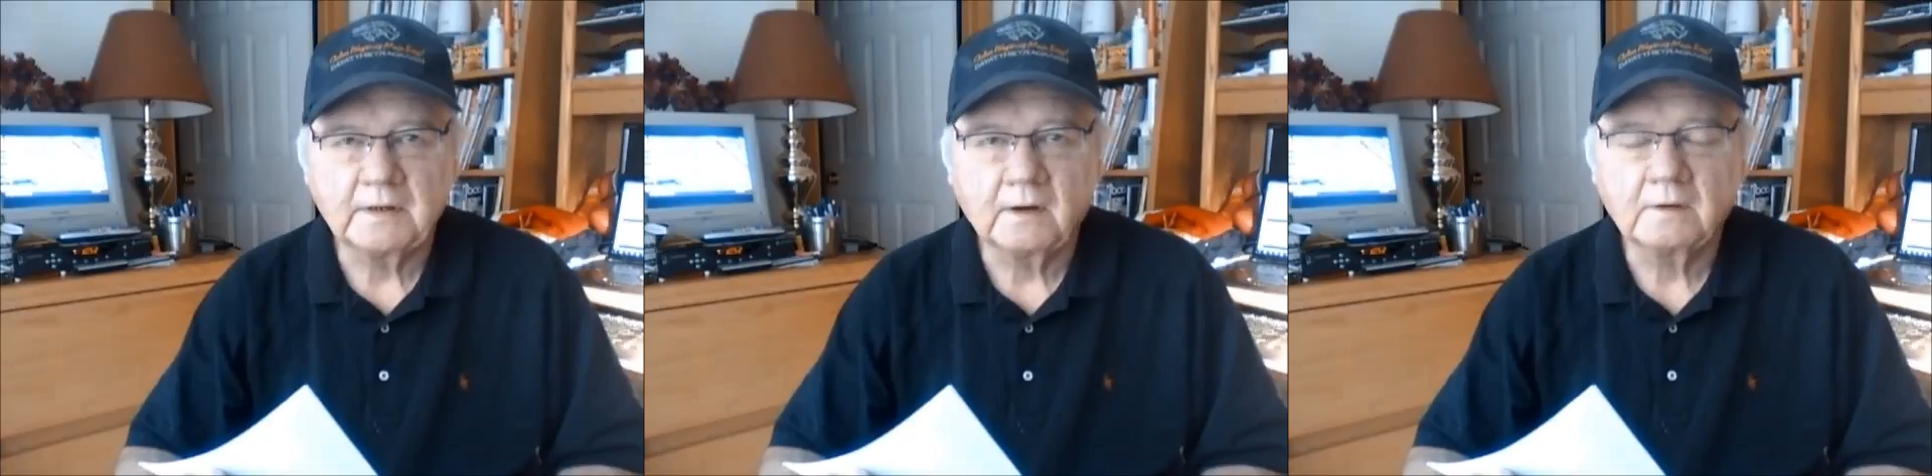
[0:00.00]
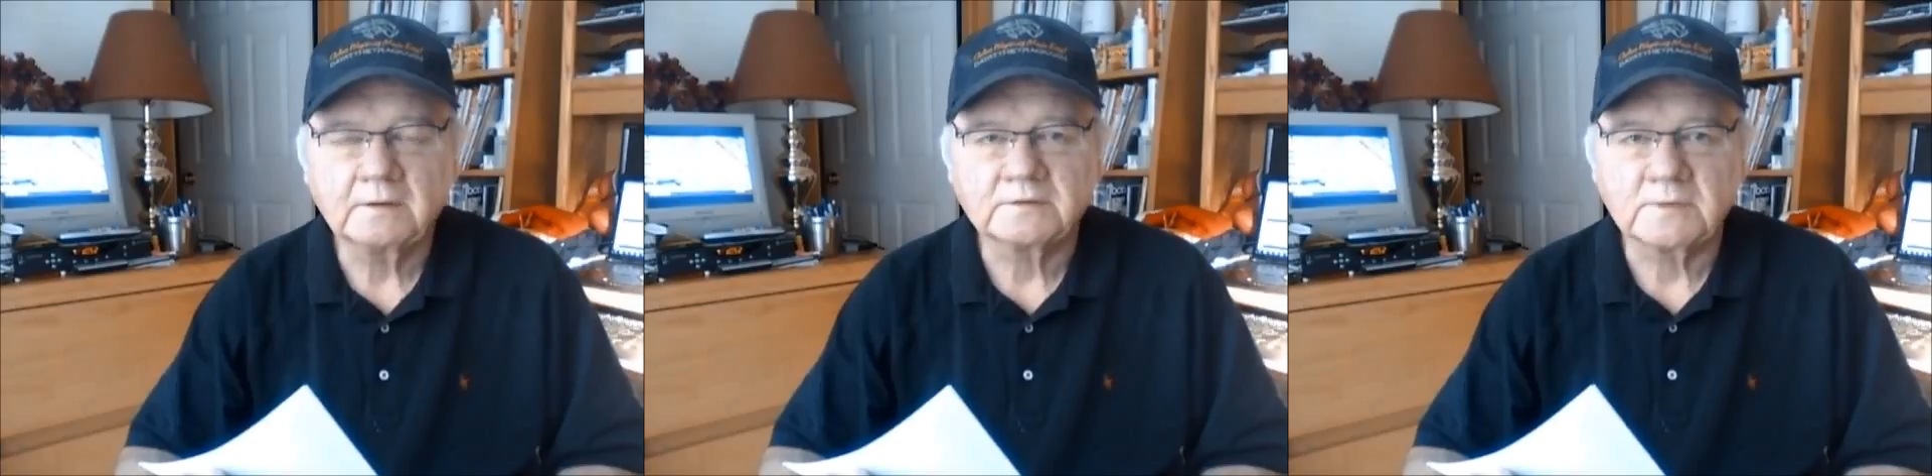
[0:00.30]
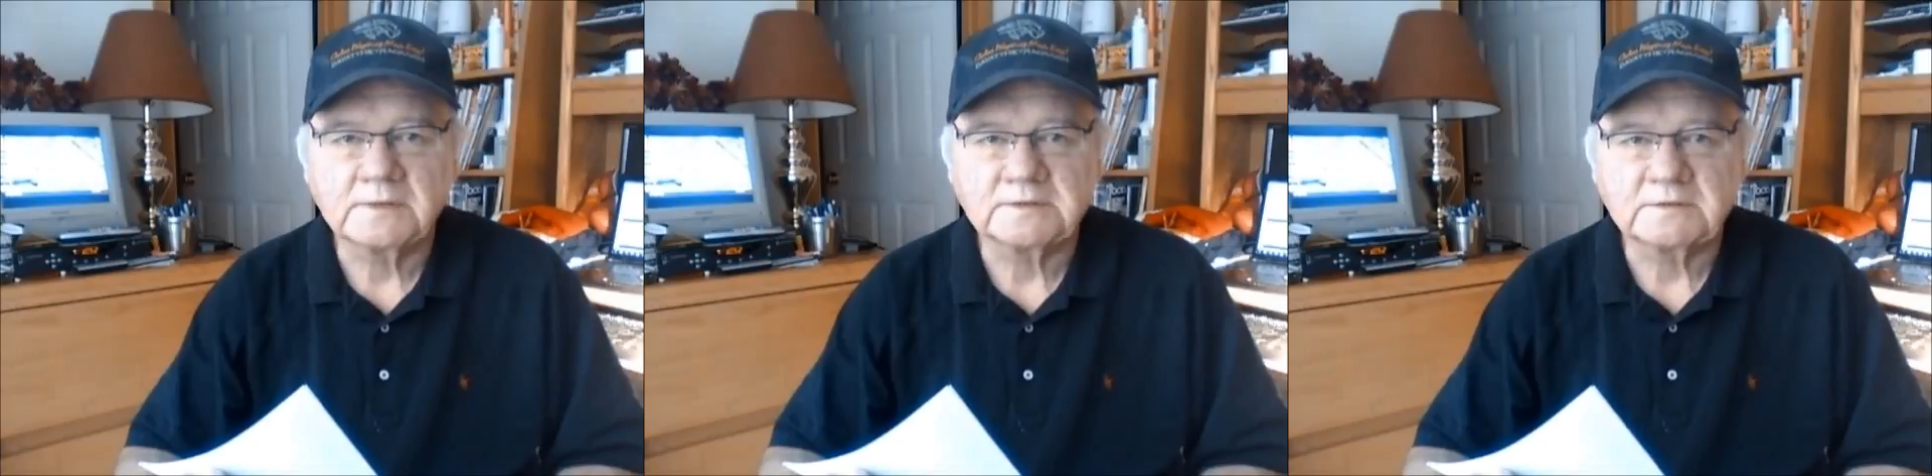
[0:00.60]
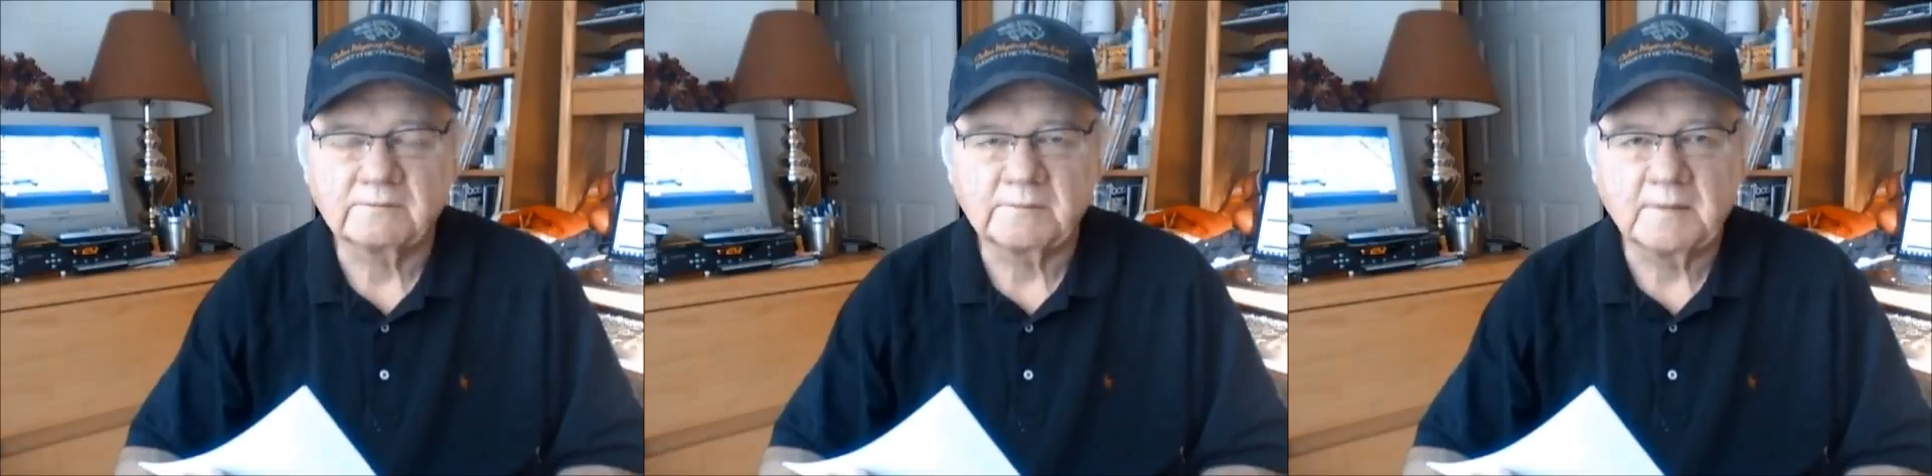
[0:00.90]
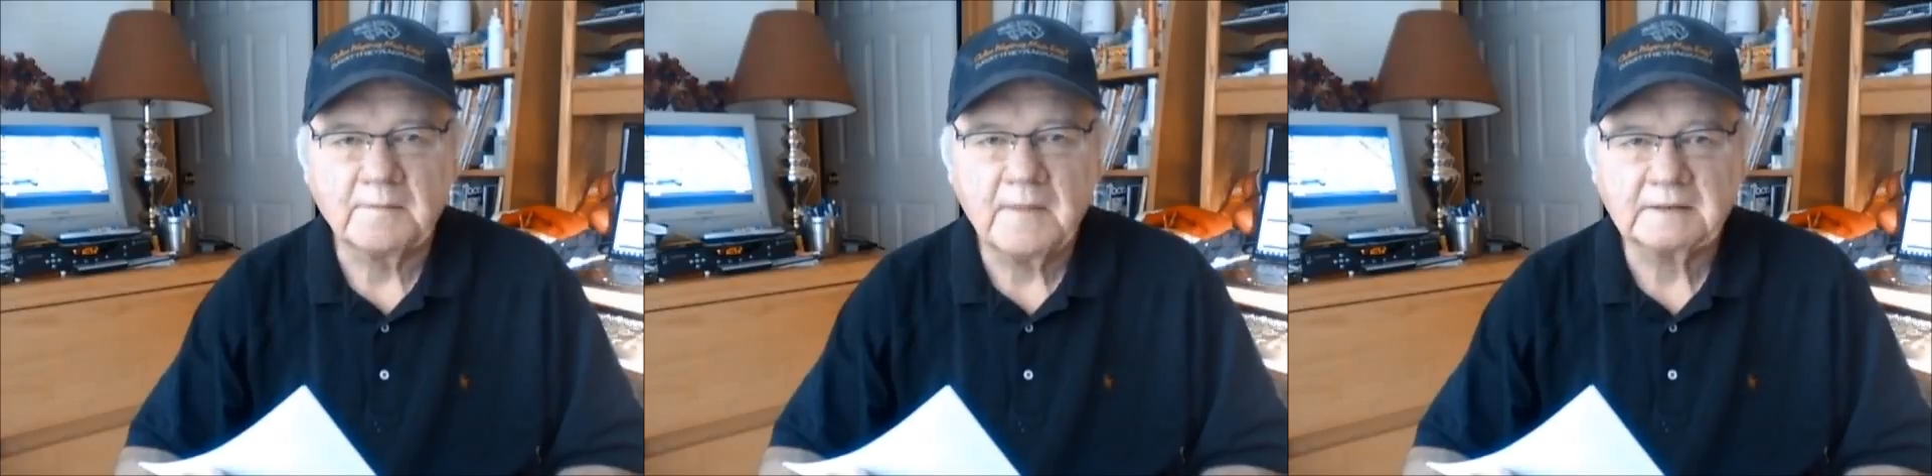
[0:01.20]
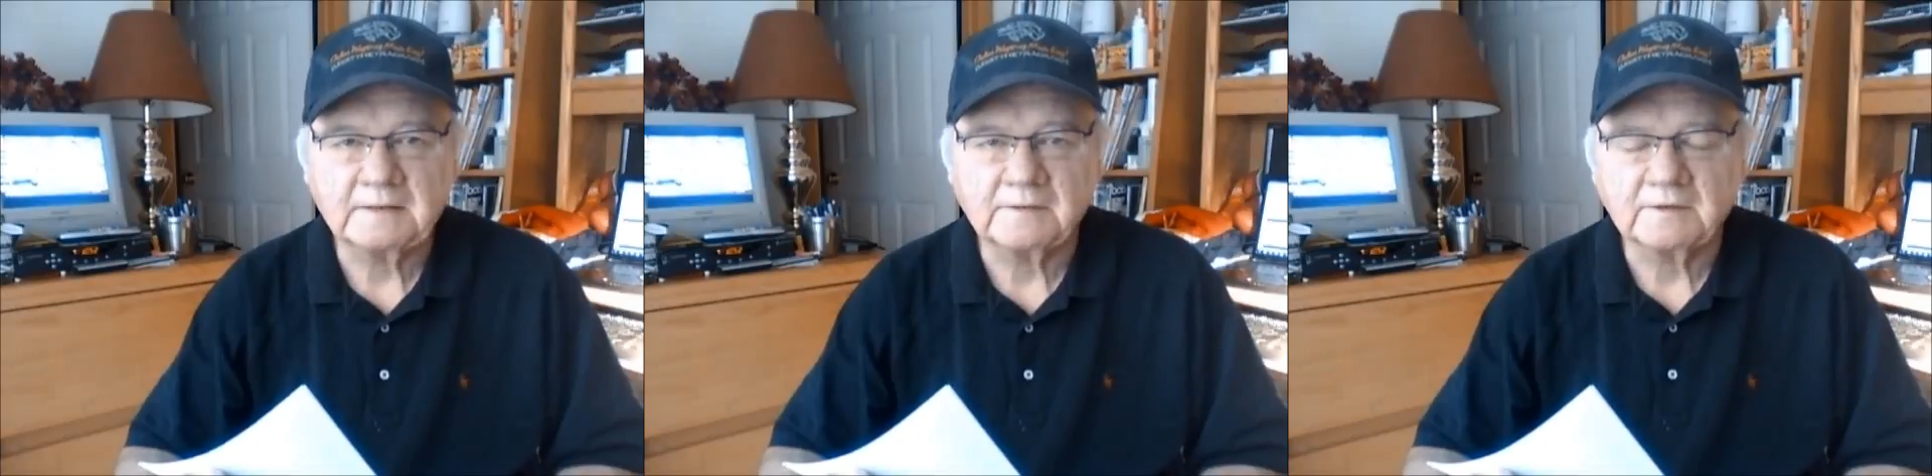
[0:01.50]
harness racing from the mecca,